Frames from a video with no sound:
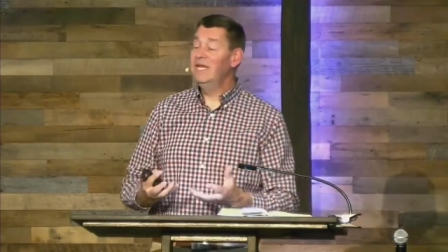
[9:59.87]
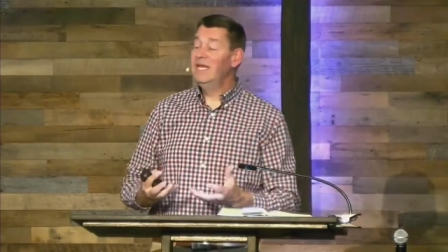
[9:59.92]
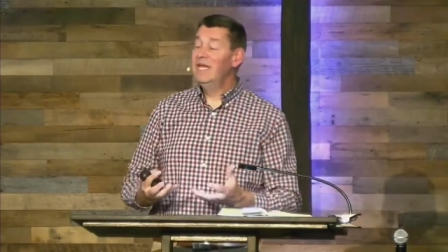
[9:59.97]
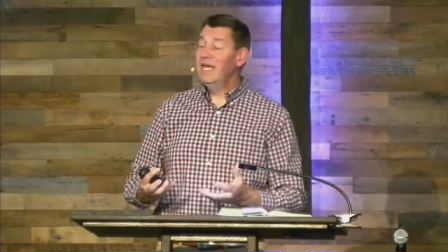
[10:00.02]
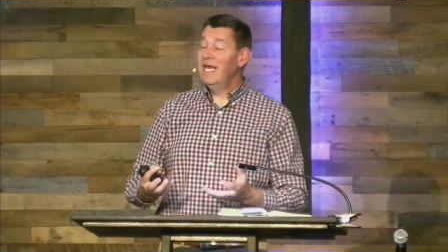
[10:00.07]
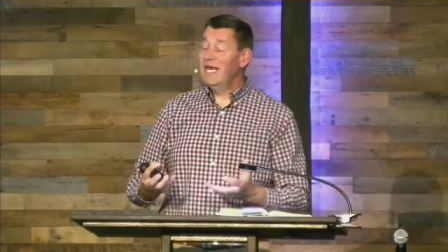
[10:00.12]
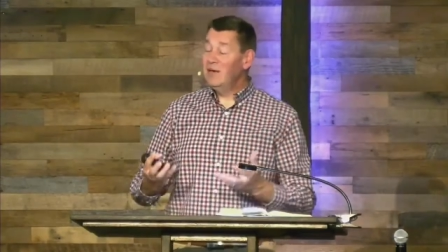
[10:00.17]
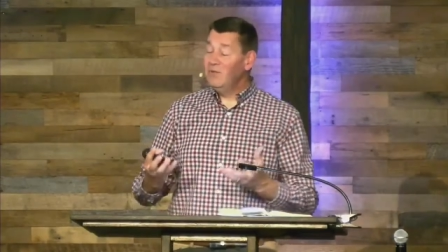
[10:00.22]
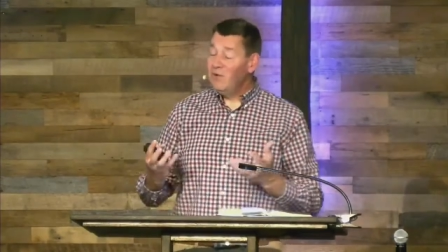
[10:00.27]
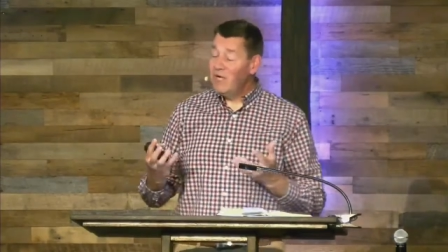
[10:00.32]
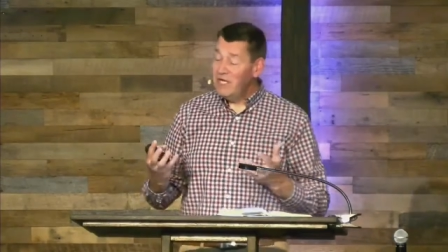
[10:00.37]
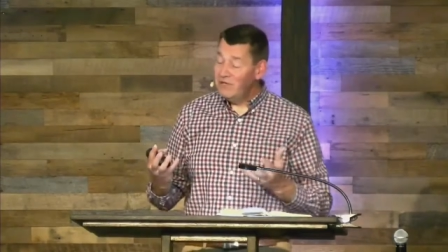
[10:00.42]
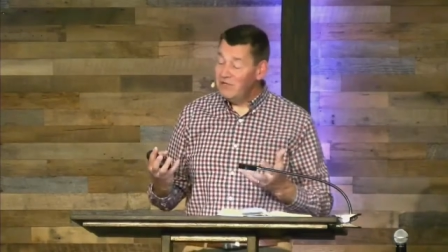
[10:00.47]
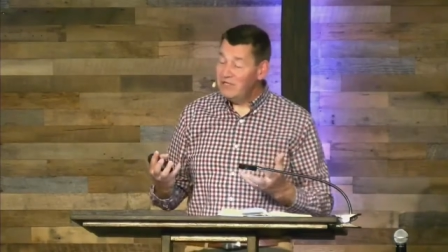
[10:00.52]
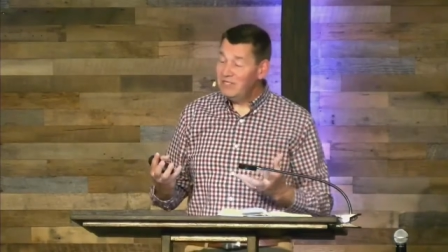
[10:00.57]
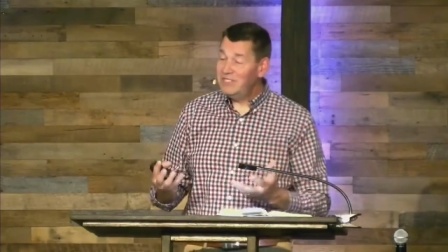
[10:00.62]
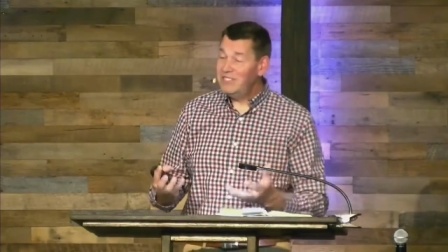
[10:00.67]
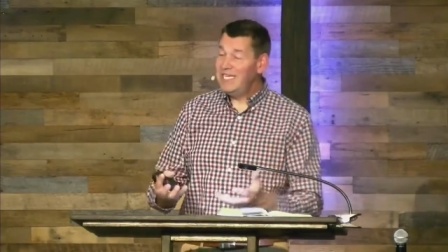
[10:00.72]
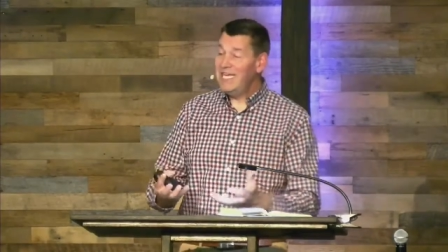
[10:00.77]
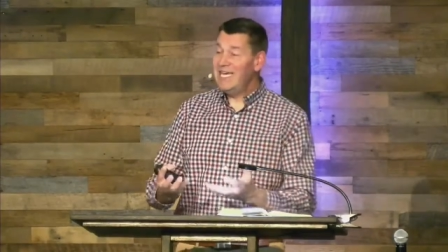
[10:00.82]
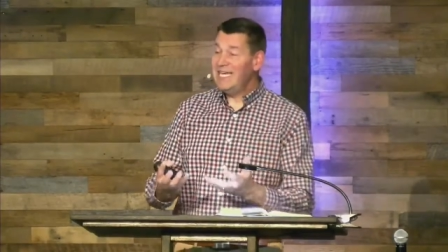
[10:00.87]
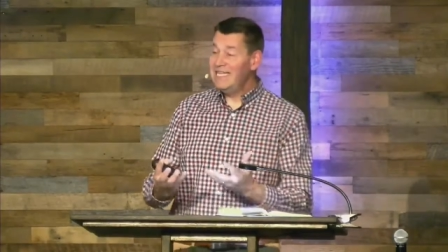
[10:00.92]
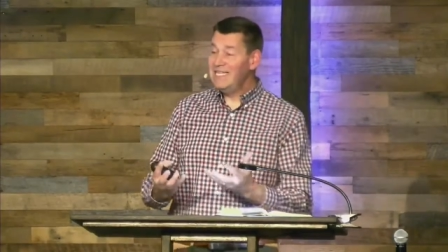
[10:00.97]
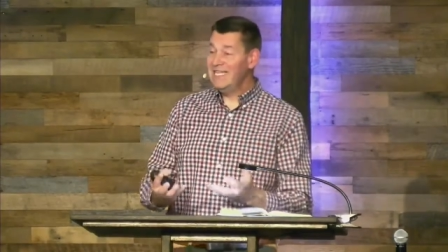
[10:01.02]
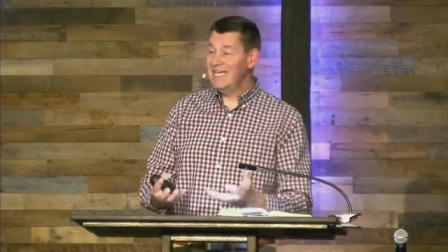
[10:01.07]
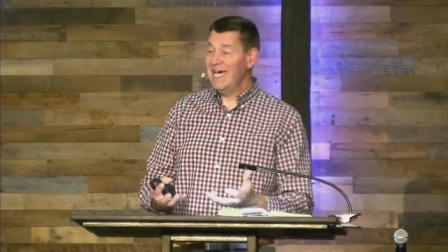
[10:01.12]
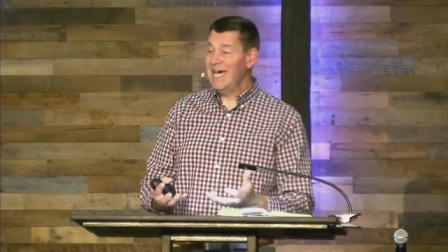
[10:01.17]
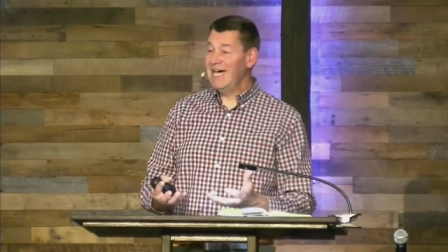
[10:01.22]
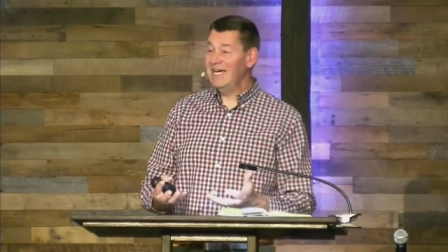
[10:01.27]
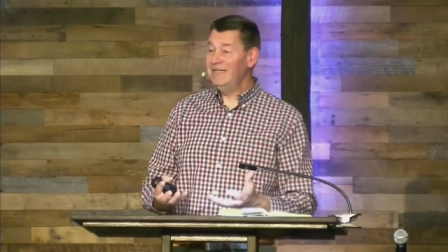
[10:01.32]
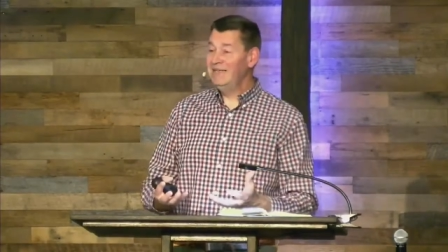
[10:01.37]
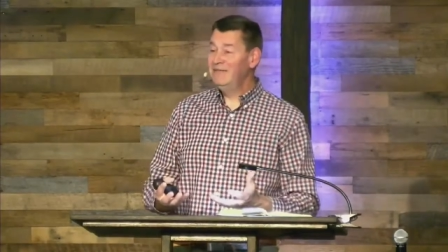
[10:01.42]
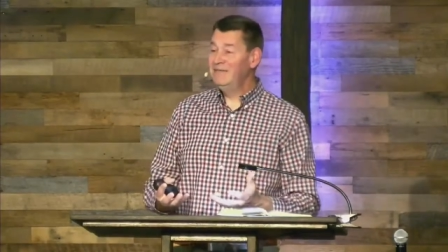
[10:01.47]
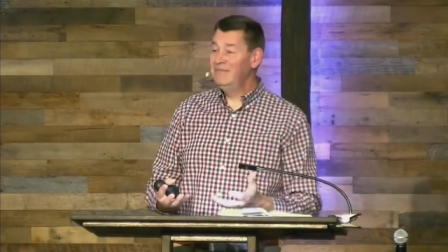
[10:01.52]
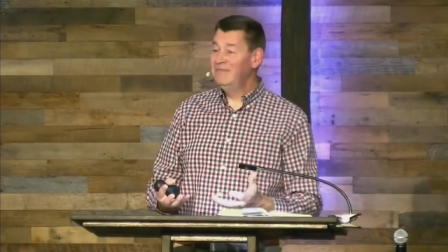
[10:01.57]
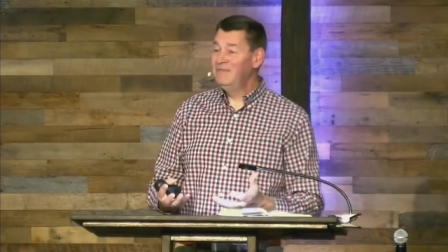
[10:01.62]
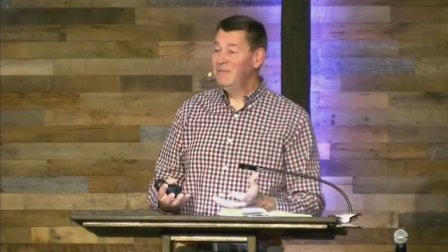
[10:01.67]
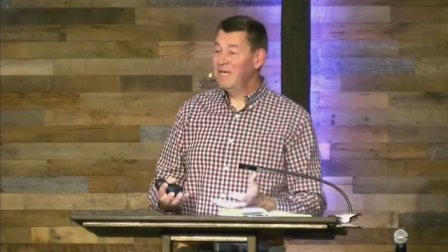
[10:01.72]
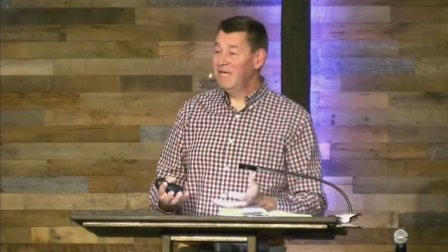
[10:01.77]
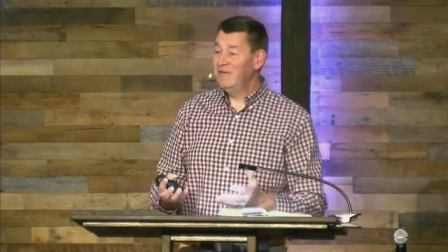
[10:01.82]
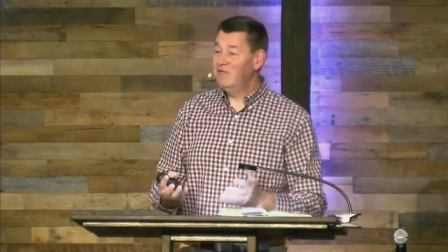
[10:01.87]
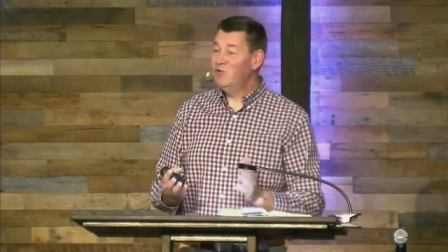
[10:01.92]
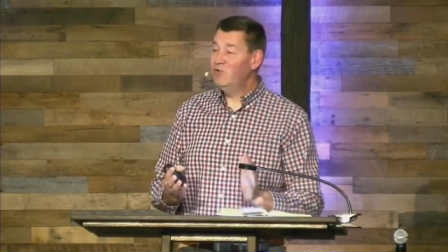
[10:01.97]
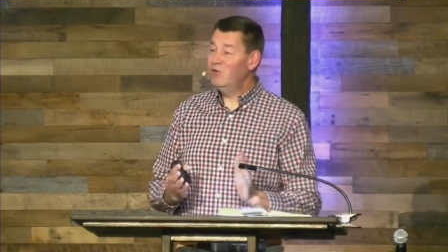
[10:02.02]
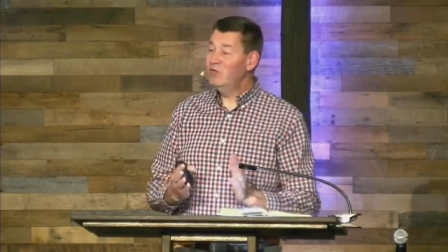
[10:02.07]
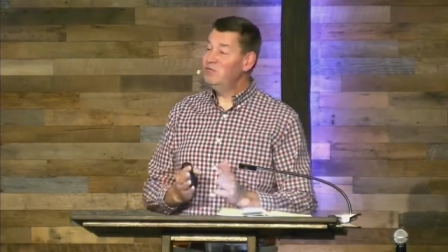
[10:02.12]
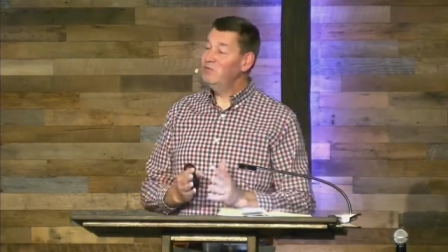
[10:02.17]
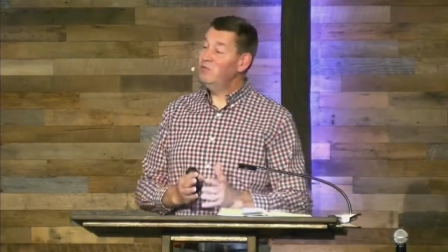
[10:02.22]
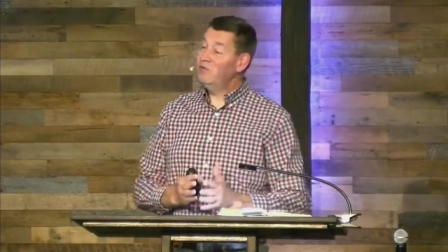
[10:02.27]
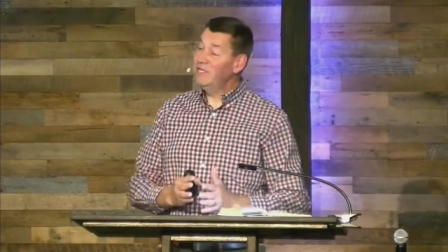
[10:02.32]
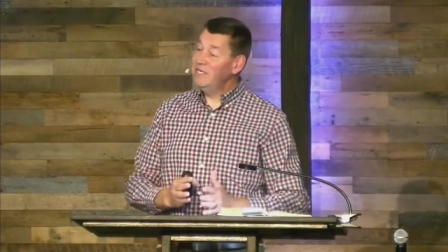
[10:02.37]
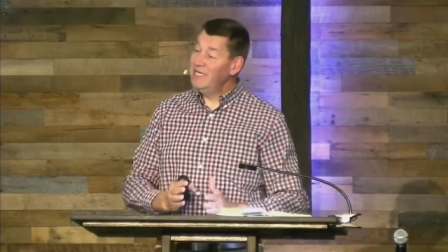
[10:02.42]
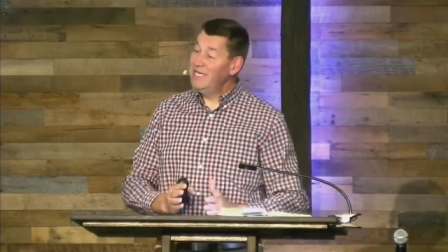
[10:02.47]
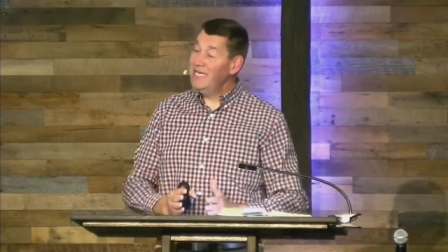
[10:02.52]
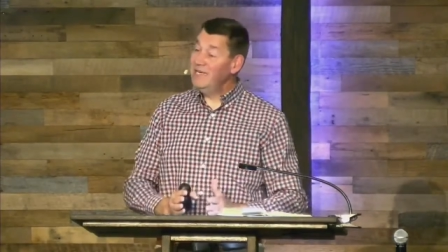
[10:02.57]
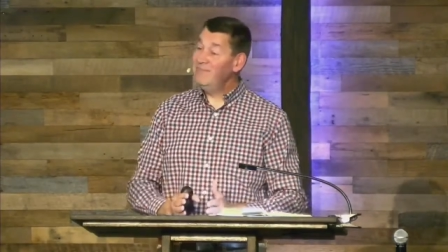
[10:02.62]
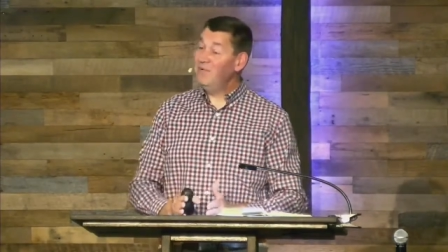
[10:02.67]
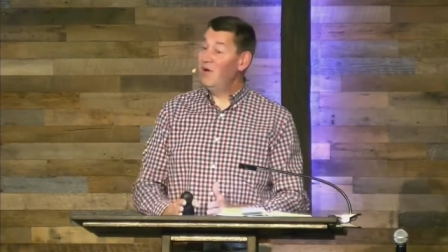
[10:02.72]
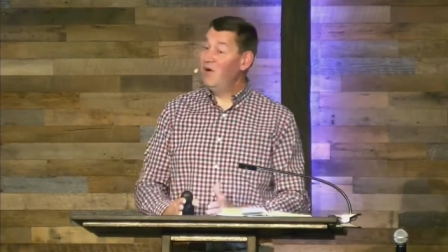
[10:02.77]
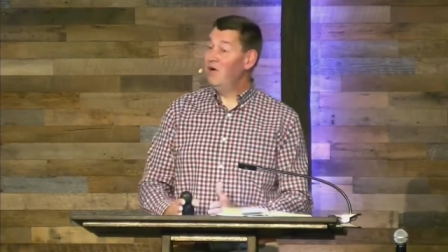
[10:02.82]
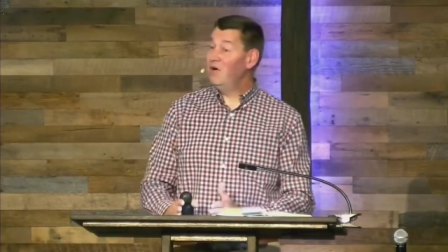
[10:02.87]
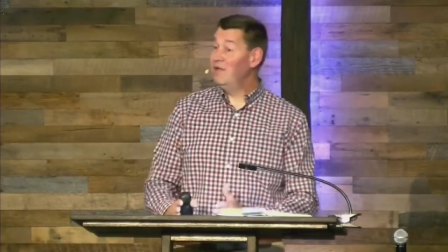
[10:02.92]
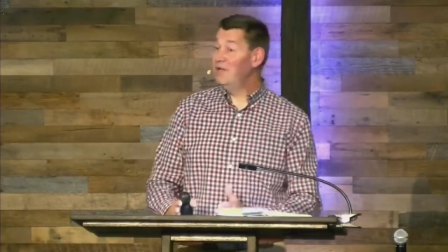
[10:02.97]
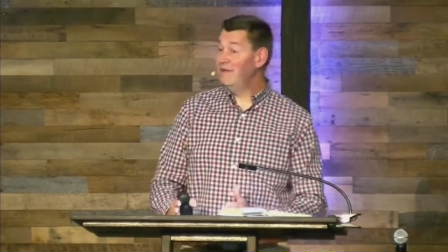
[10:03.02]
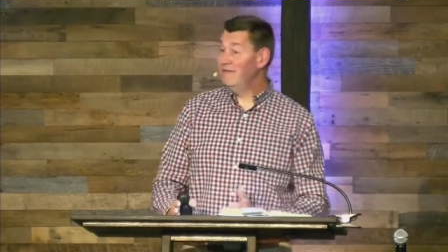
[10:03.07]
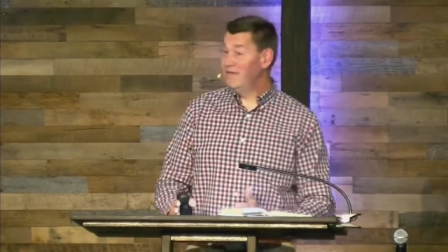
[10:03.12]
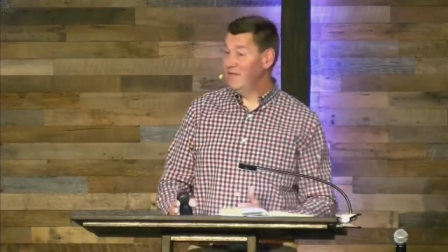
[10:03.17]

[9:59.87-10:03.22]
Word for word: and we understand that. And of course, we're going to keep all of the